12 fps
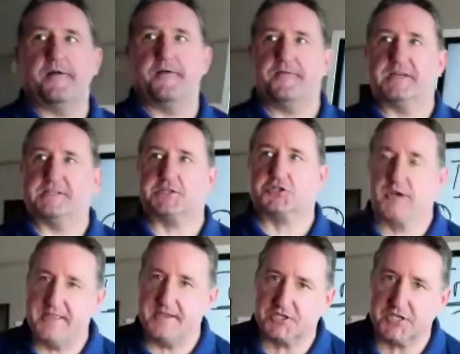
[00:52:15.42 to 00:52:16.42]
The
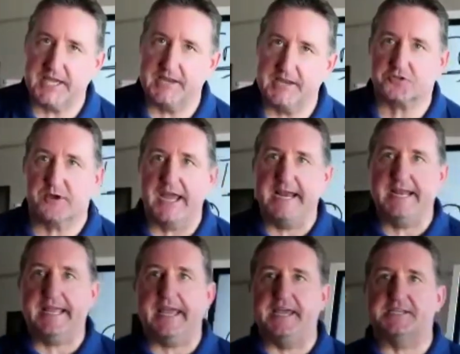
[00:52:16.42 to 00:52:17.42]
strategy in
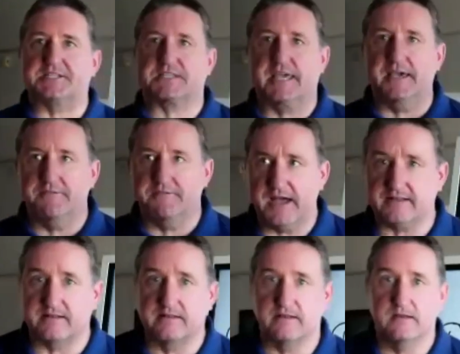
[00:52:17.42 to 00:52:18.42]
trading is
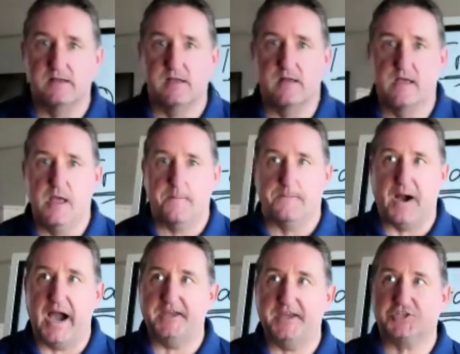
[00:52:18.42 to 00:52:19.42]
given.
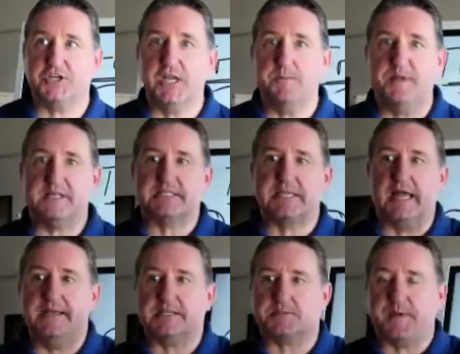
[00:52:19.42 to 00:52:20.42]
Buy cheap and sell
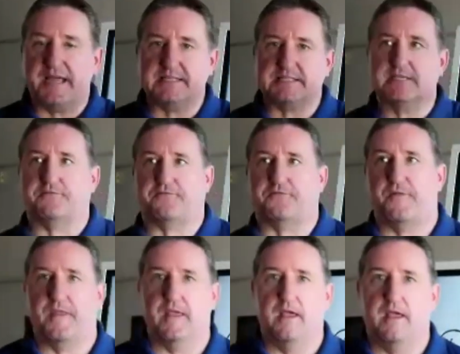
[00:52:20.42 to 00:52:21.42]
expensive,
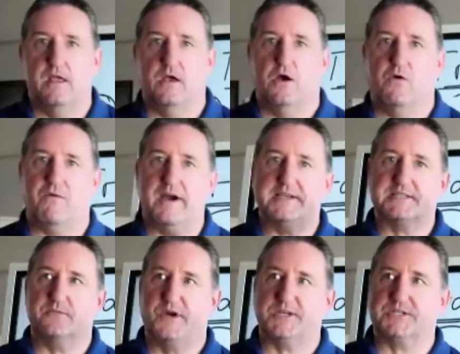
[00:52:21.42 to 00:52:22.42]
vice
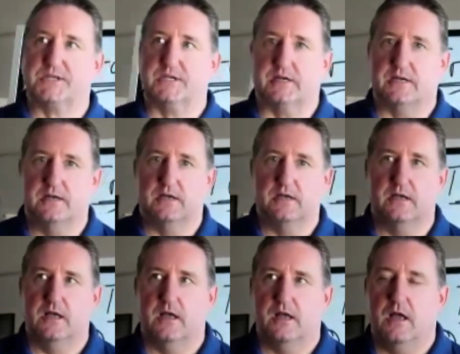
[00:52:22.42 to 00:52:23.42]
versa.
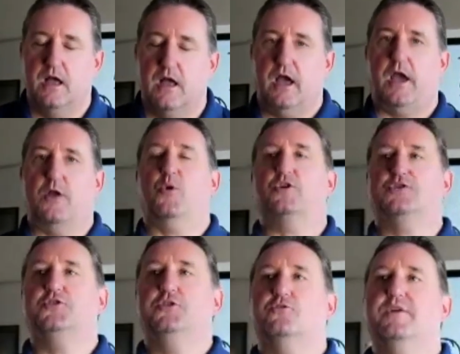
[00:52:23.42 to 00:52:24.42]
And what do
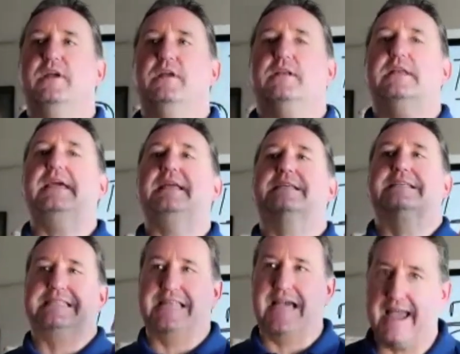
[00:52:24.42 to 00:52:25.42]
you need
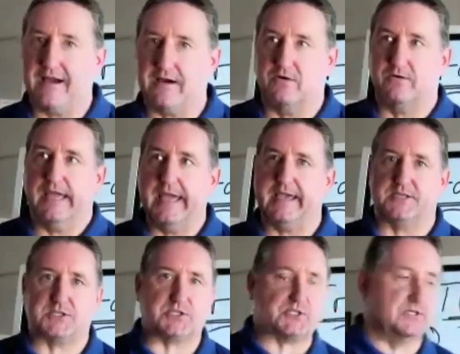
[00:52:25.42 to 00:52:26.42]
now
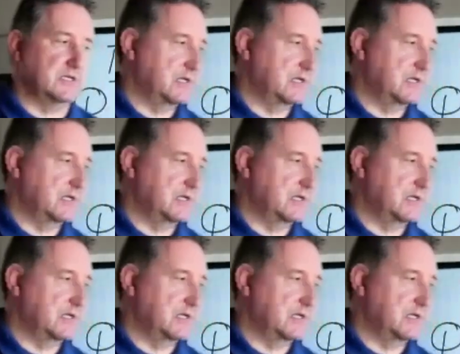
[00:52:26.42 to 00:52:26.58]
is